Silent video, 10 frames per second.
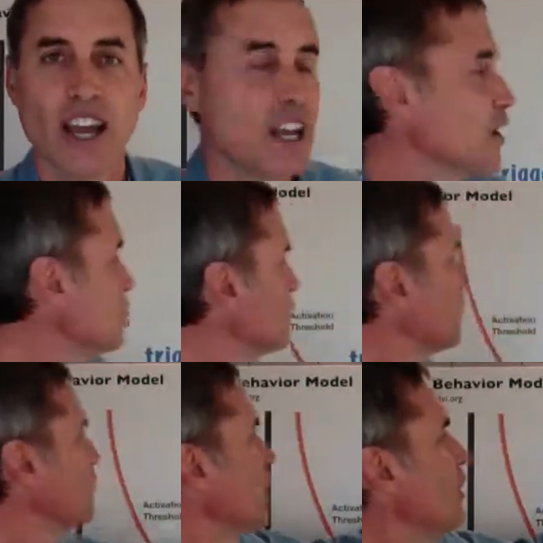In other
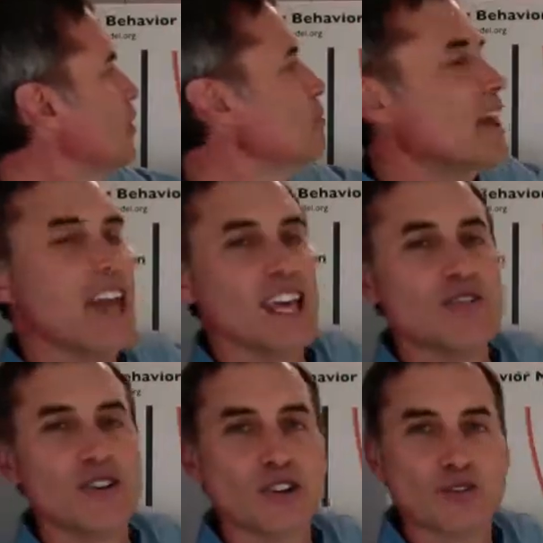words, the
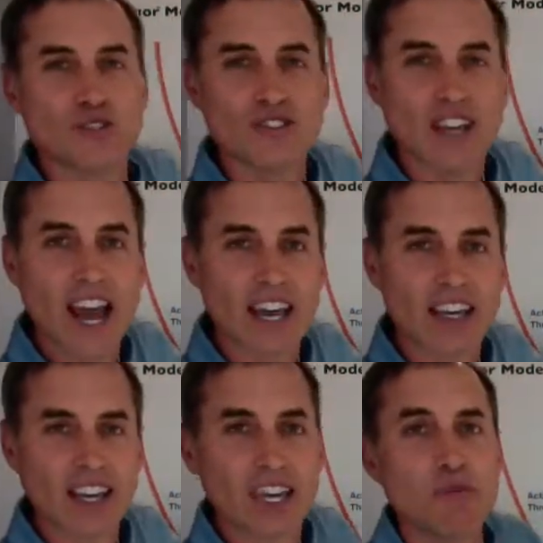behavior of snacking,